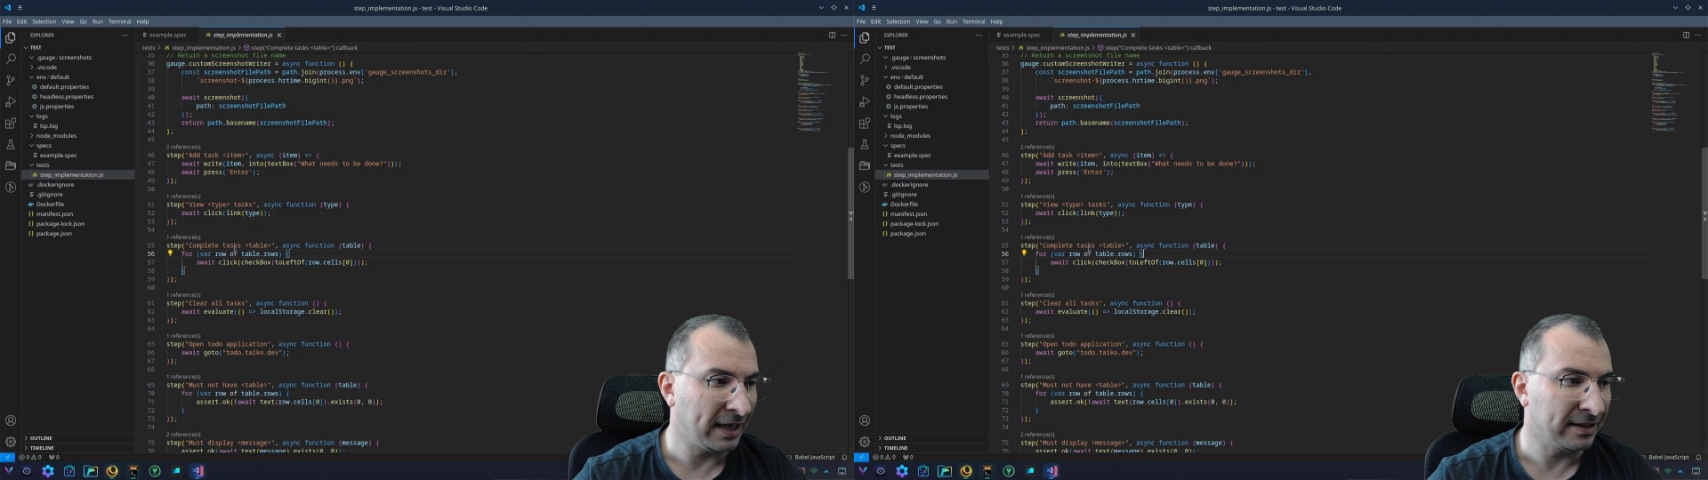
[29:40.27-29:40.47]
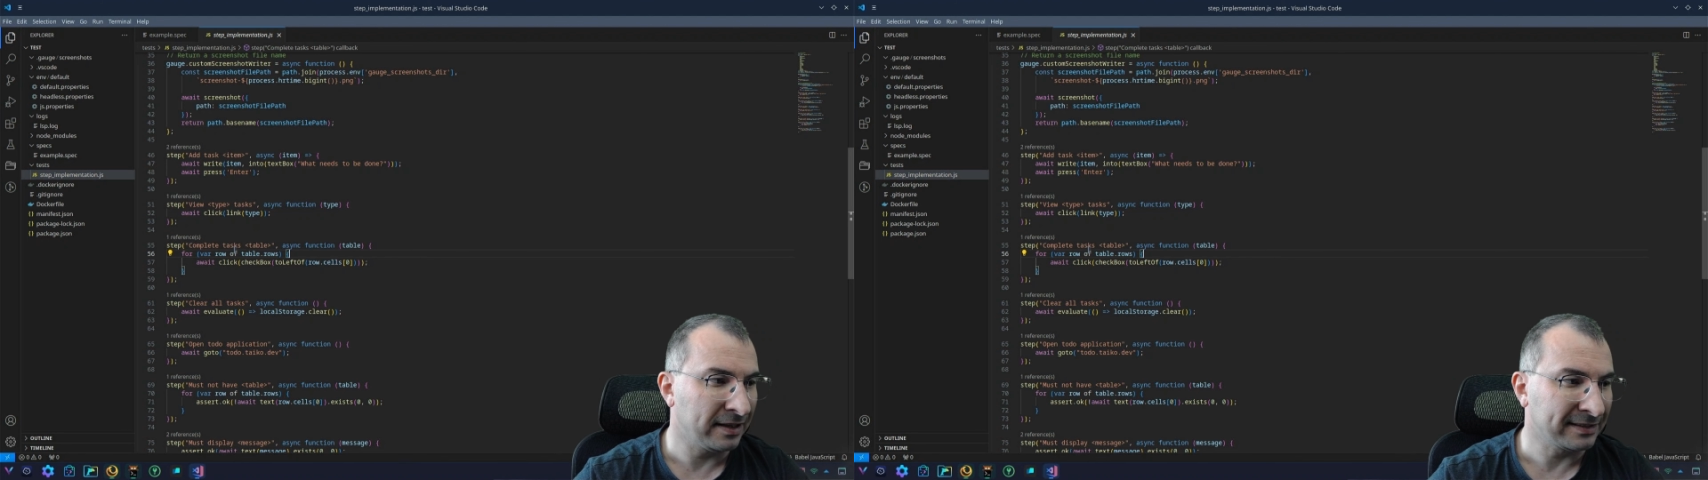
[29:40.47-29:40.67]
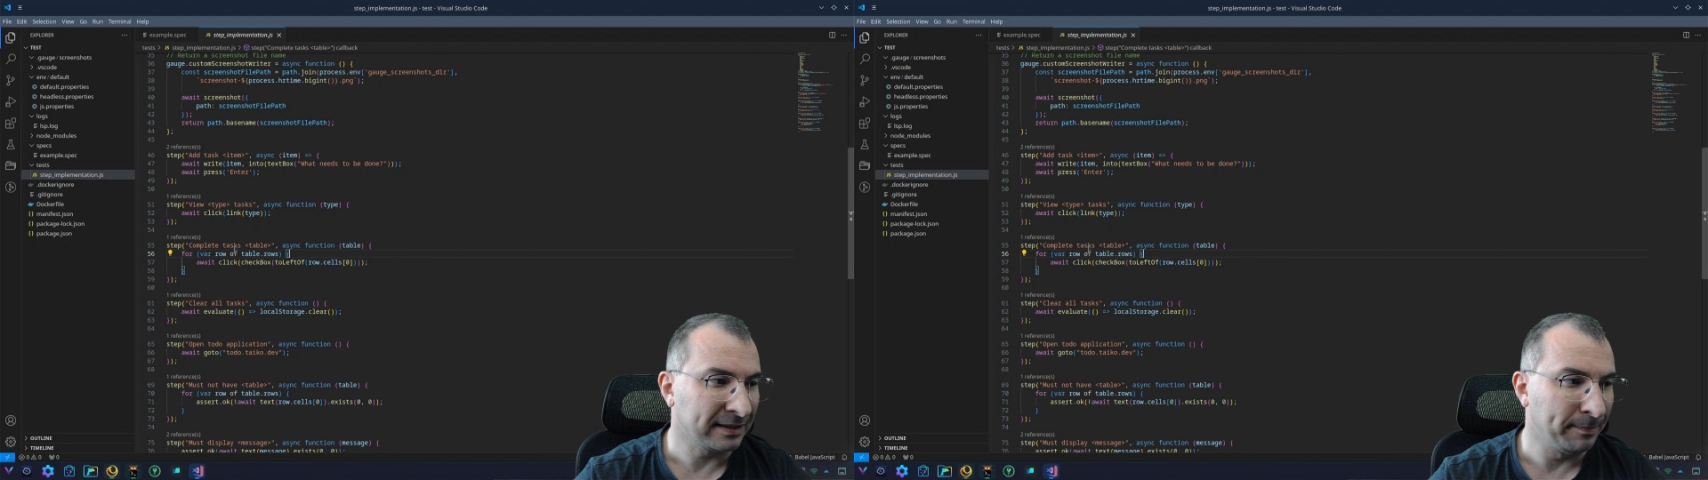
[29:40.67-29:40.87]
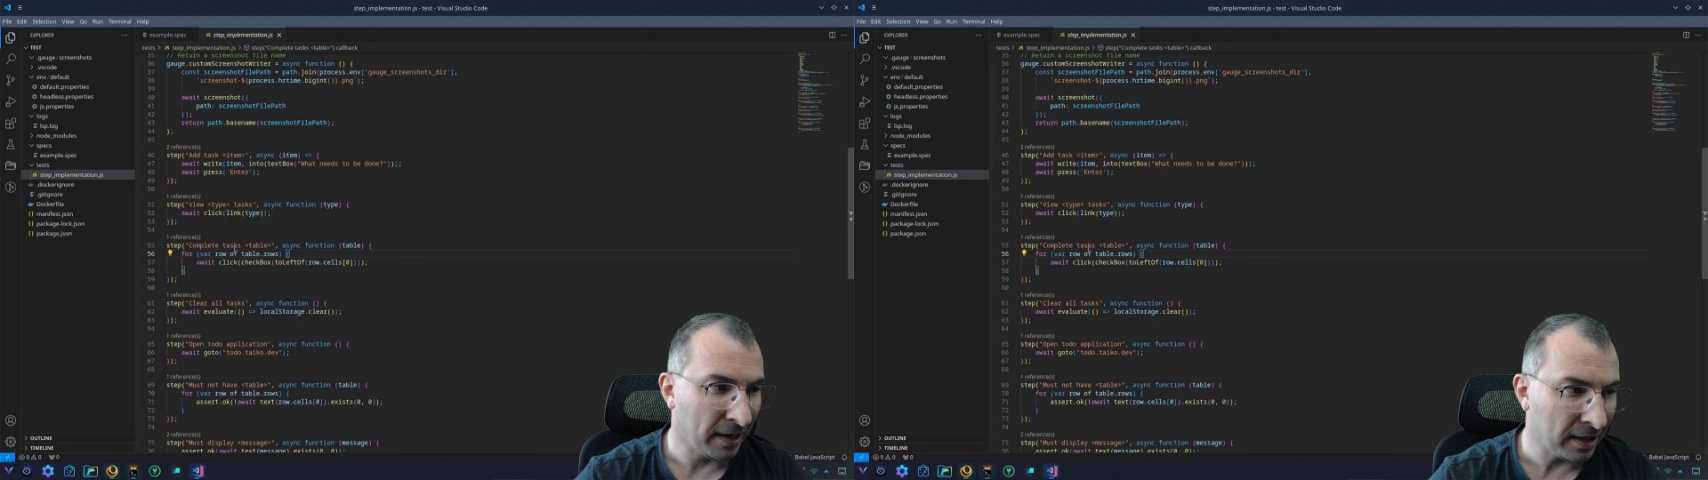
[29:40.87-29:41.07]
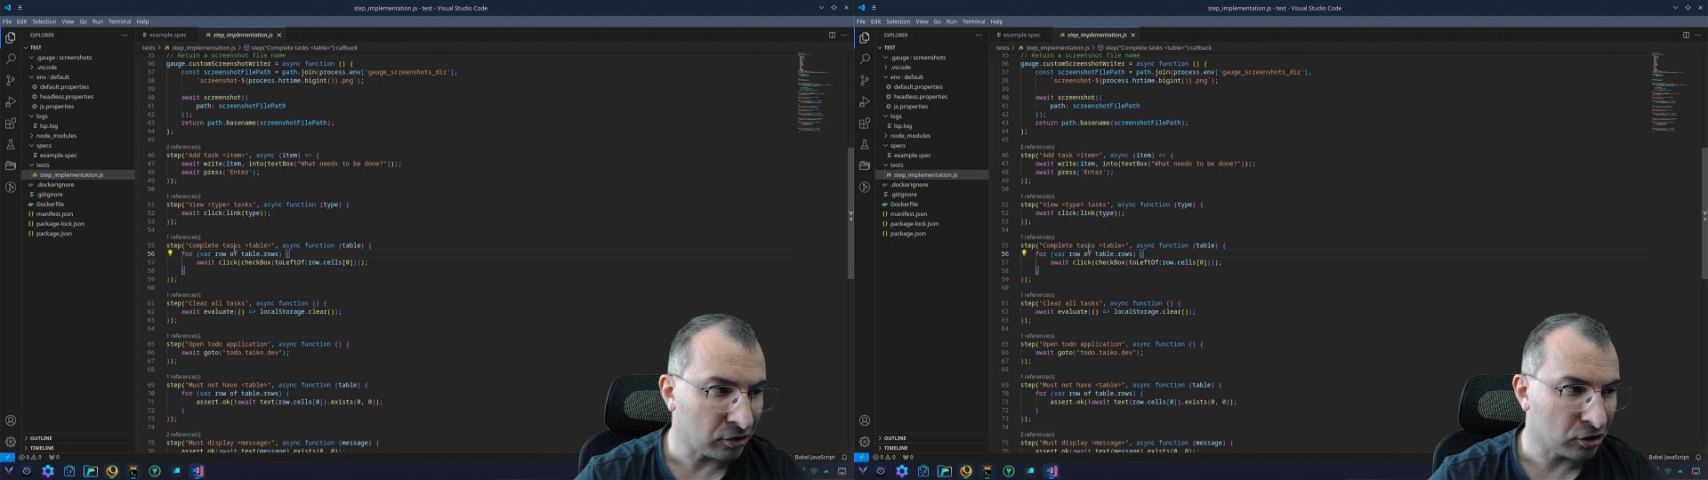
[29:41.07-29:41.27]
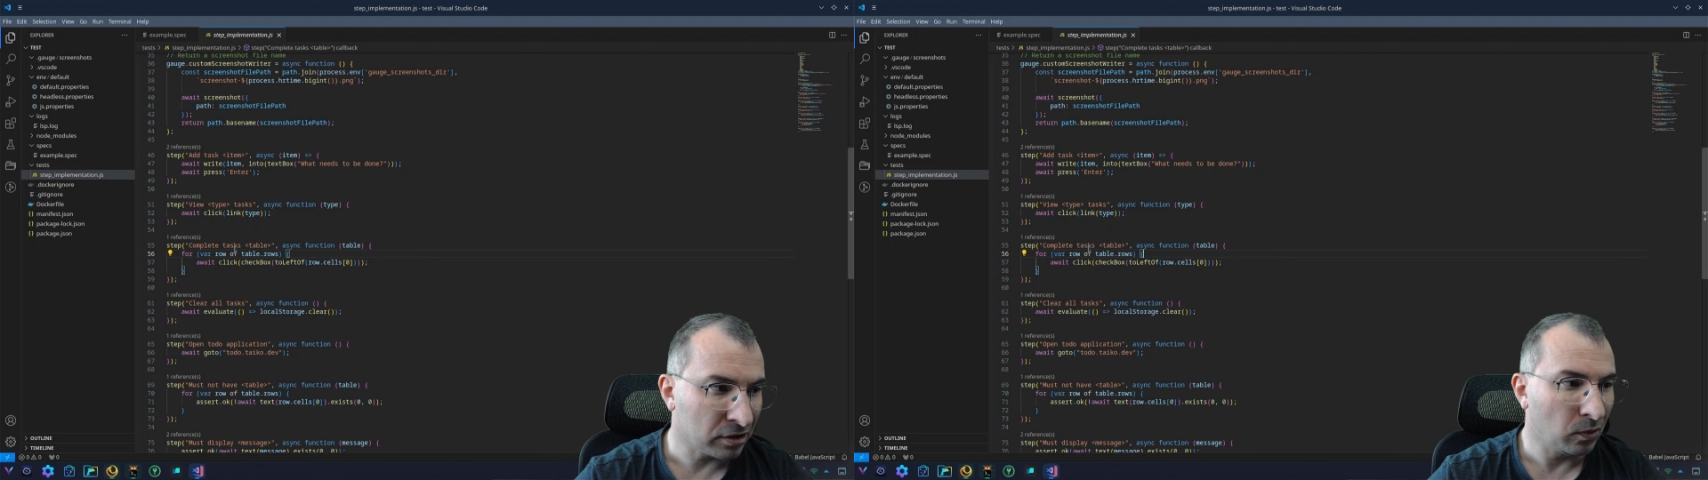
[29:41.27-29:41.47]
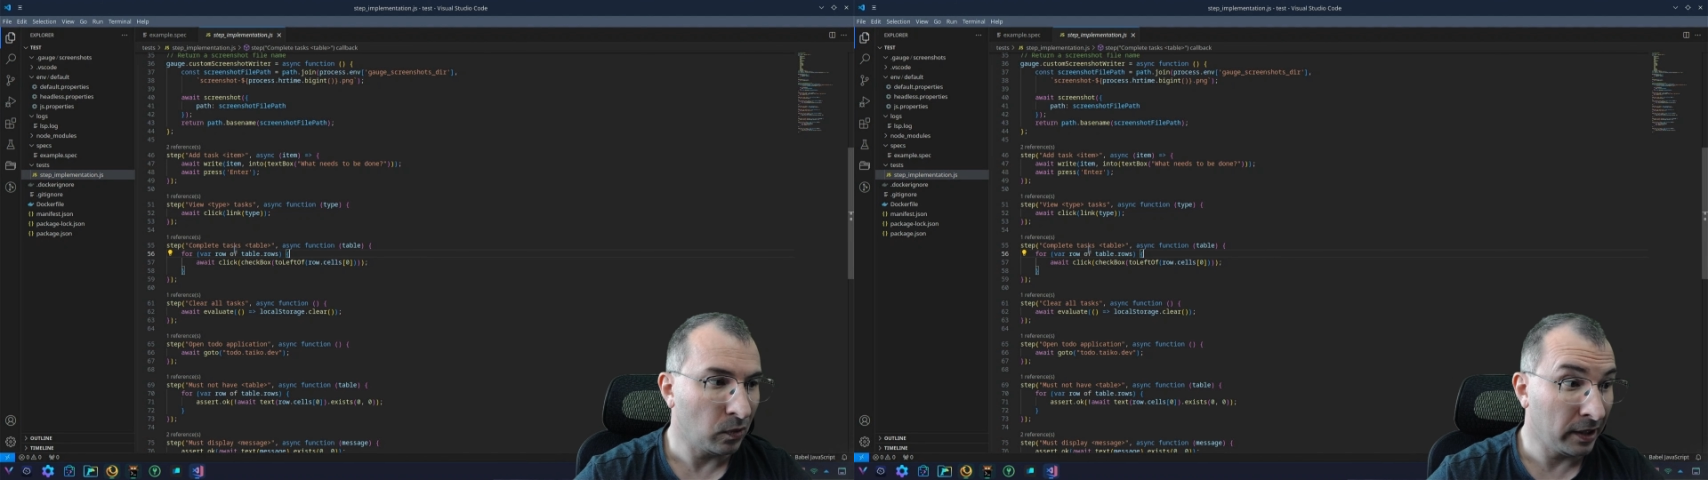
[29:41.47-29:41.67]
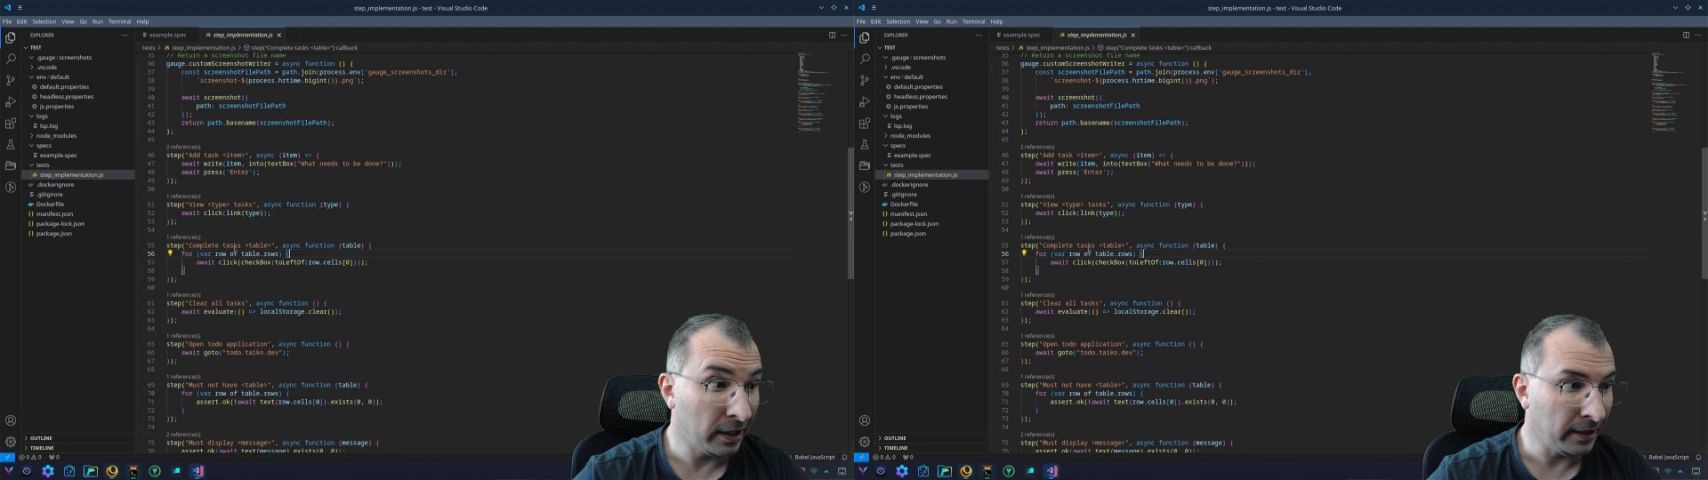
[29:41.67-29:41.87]
exact match,
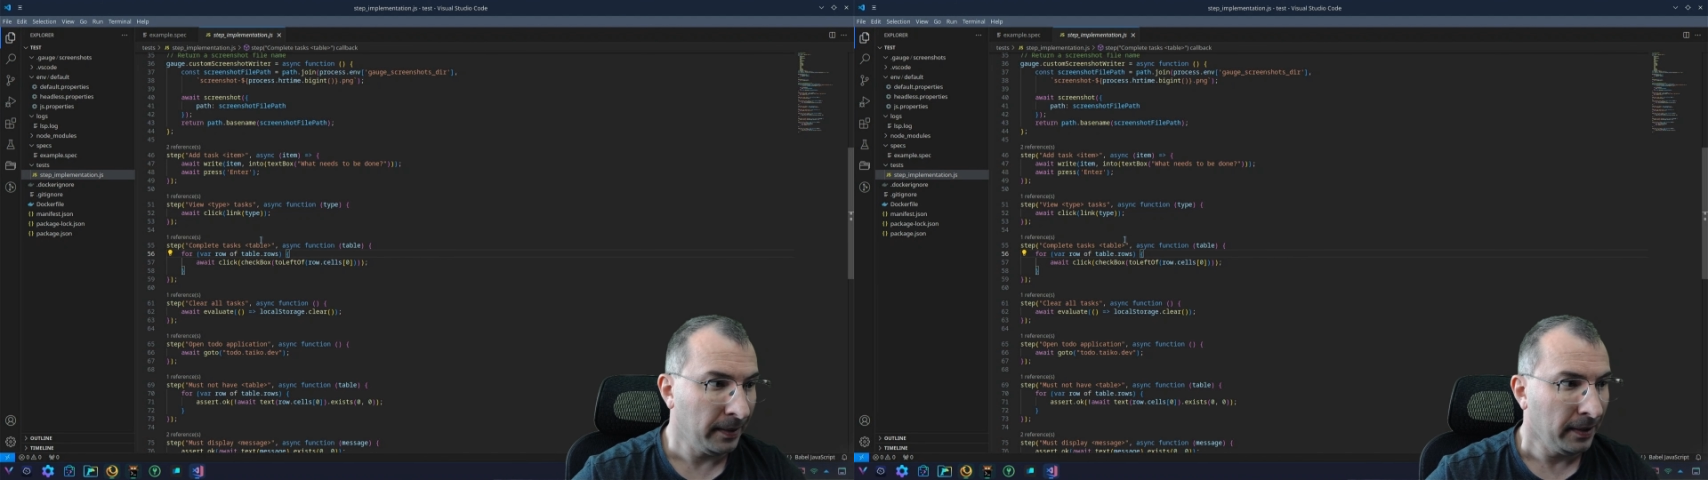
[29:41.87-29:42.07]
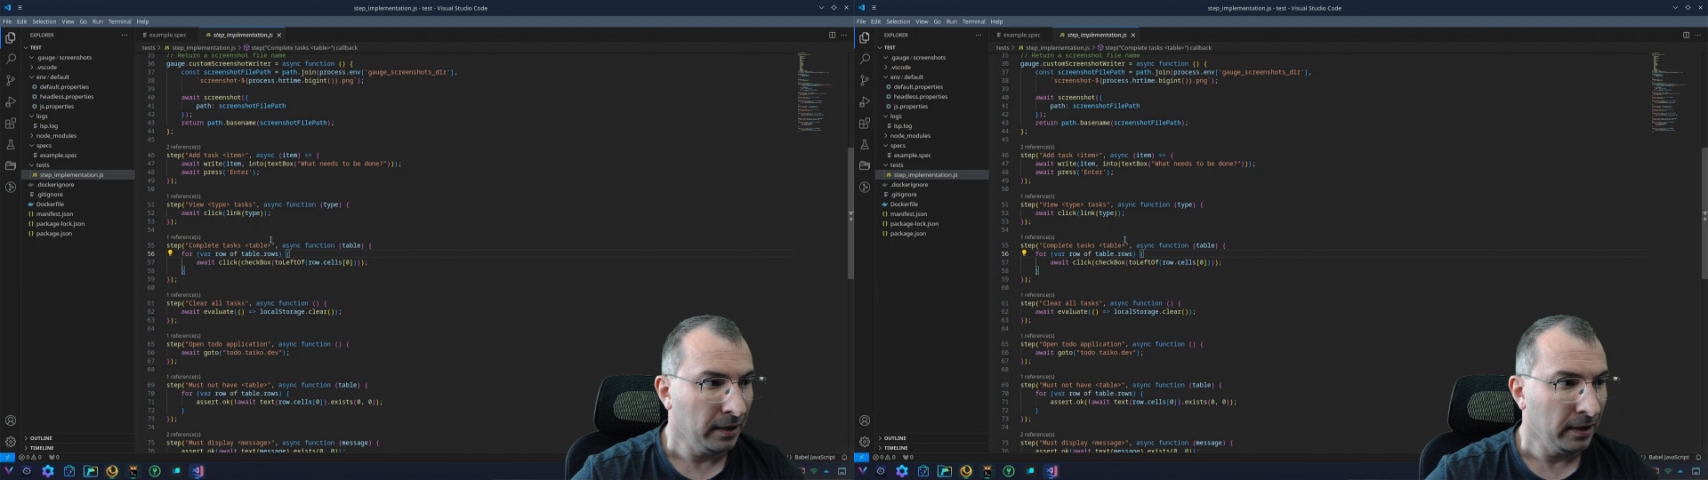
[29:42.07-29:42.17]
right?